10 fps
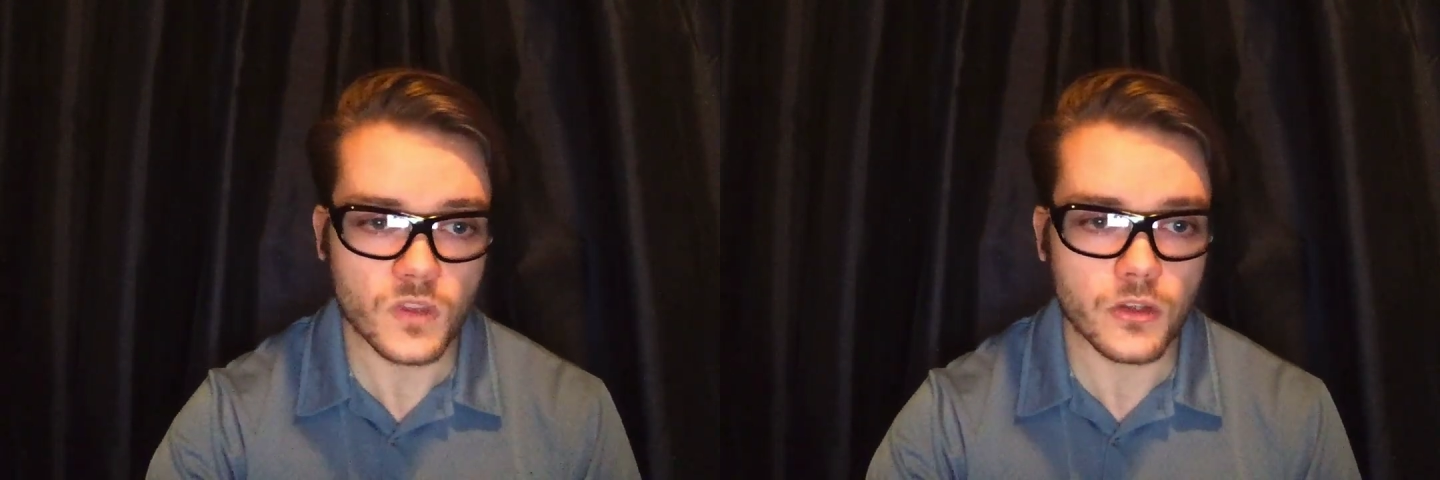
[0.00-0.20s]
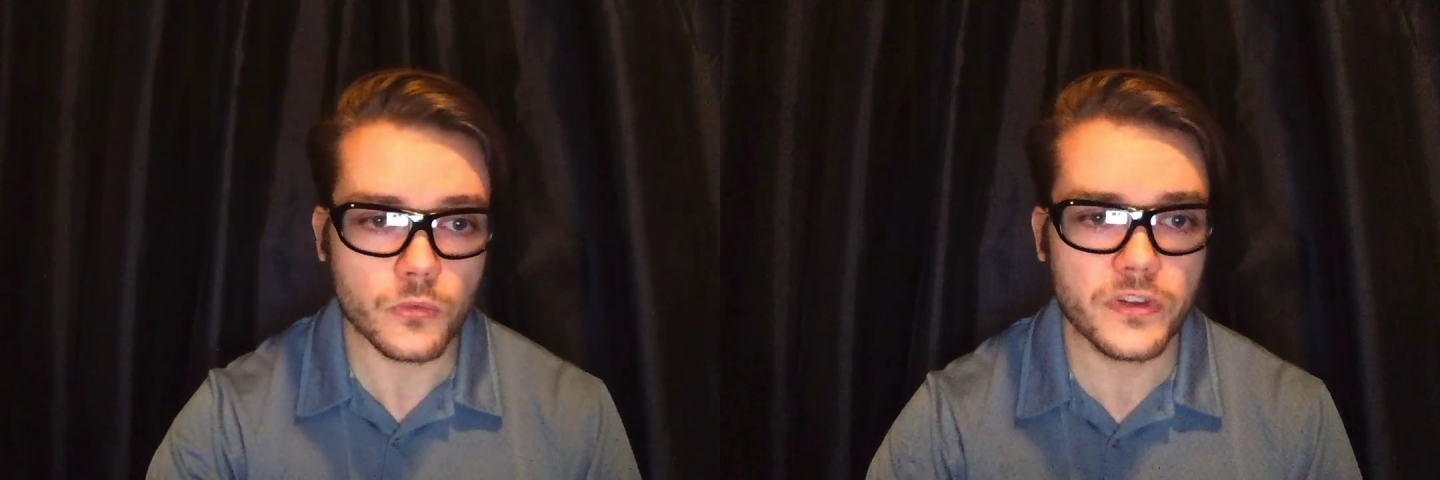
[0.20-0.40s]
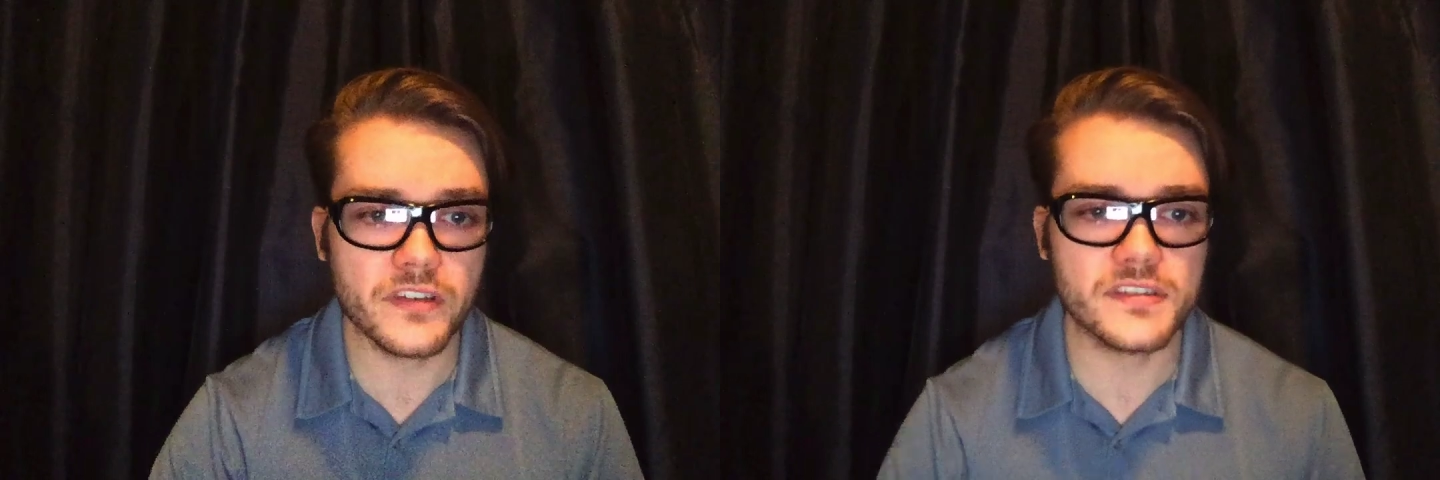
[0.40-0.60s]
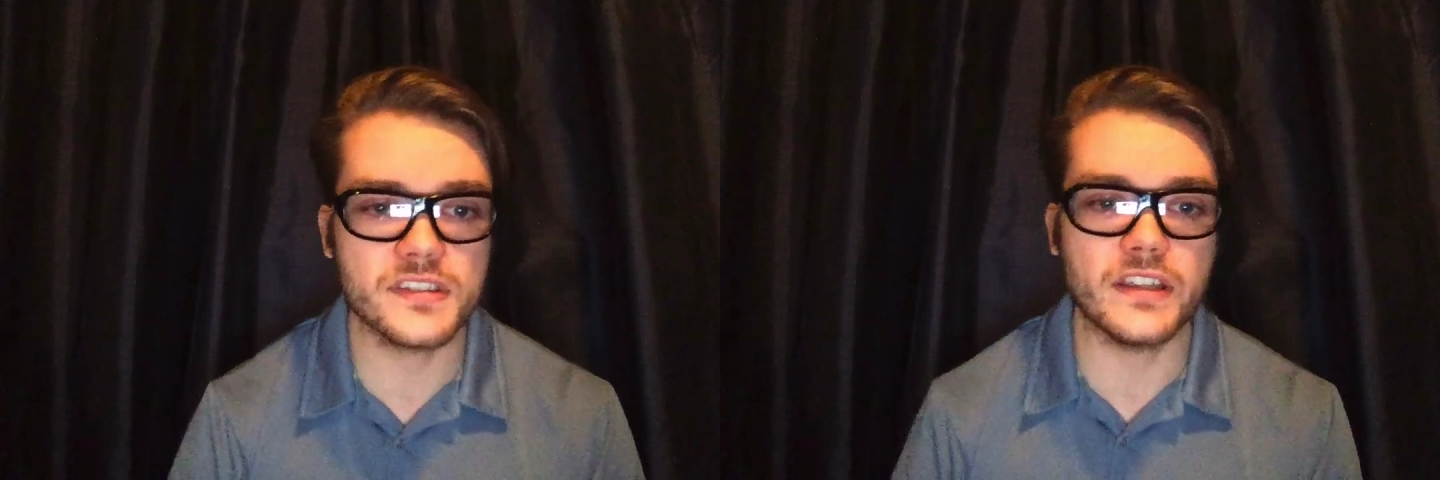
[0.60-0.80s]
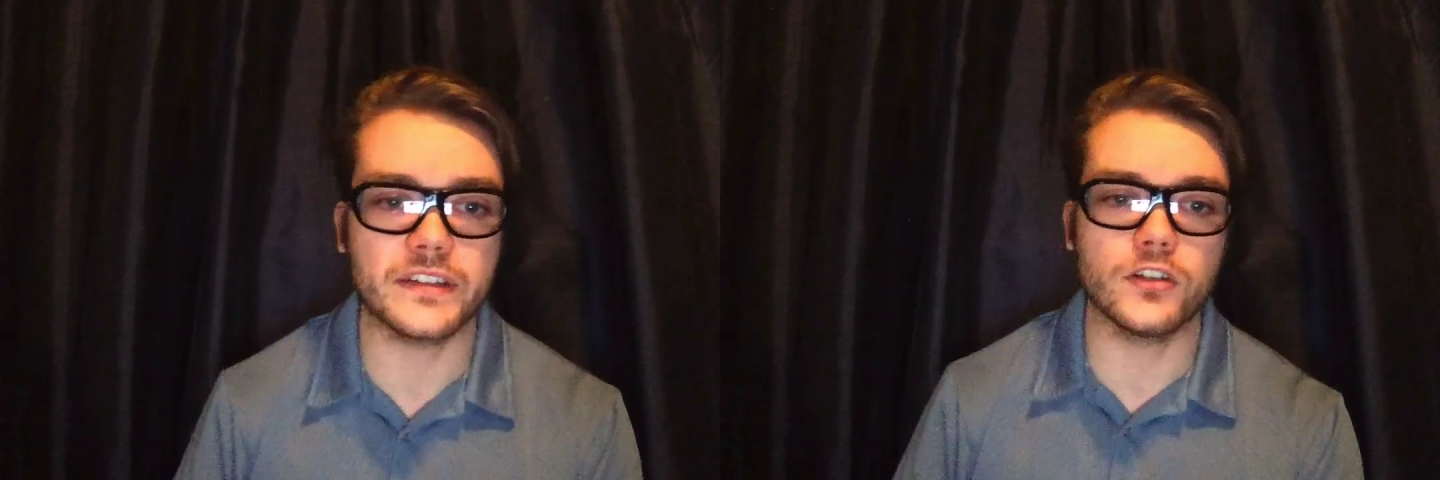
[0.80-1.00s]
We thus see
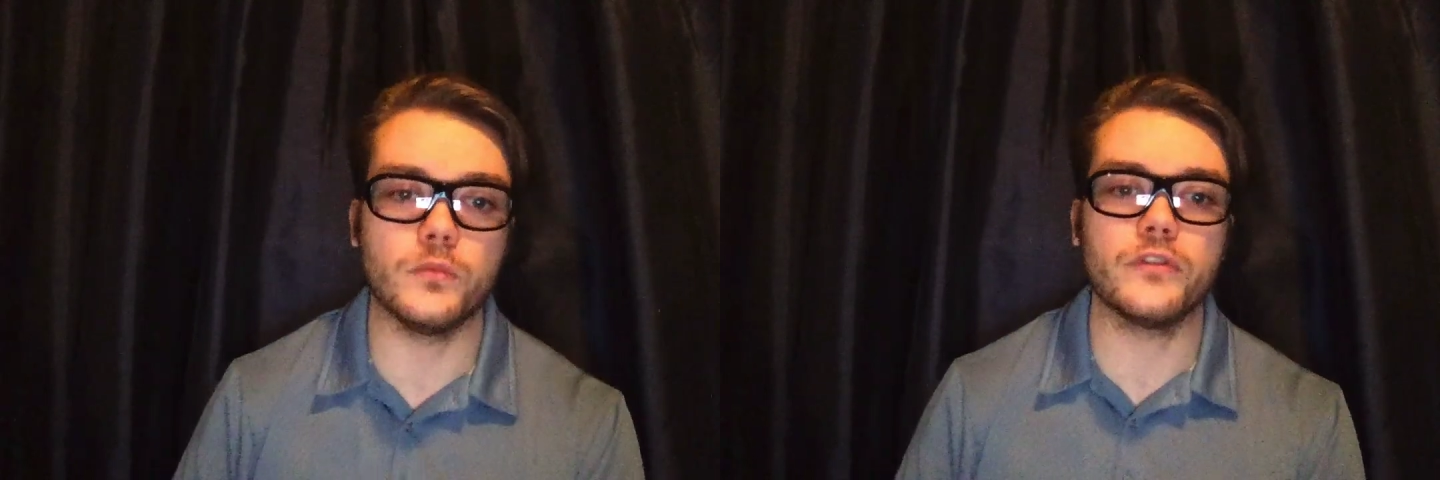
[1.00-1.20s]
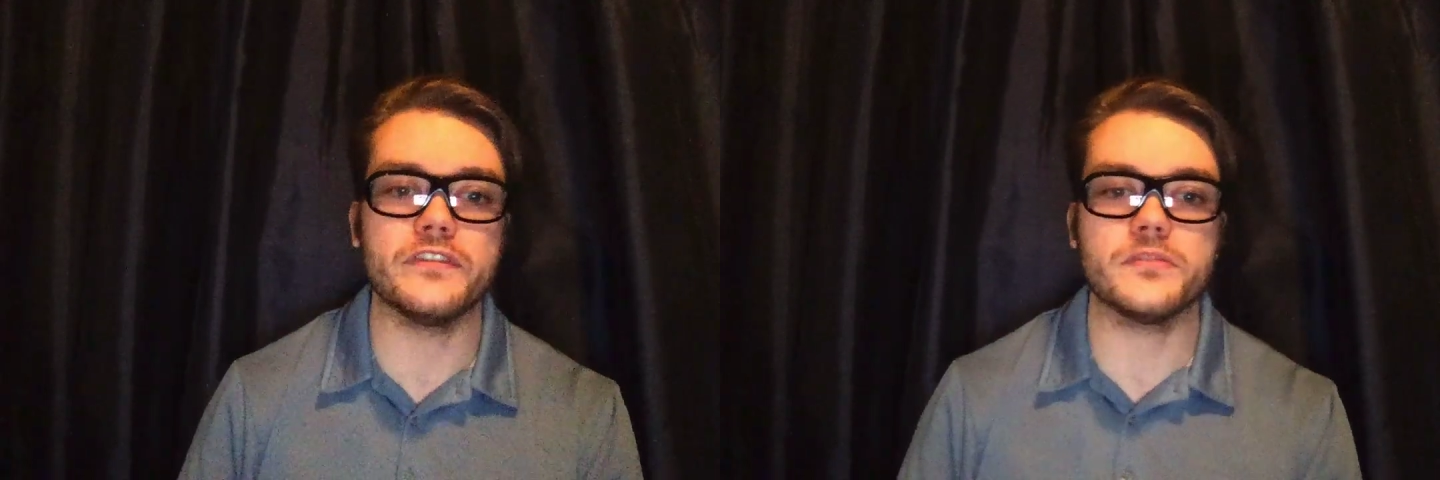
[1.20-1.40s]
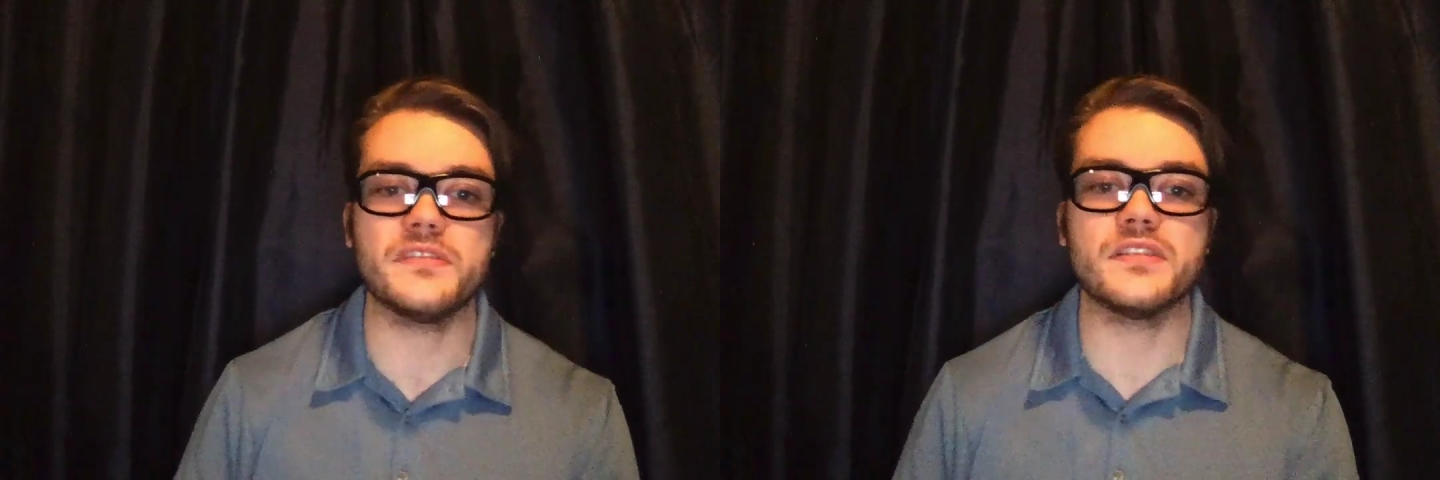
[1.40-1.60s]
that allomorphism and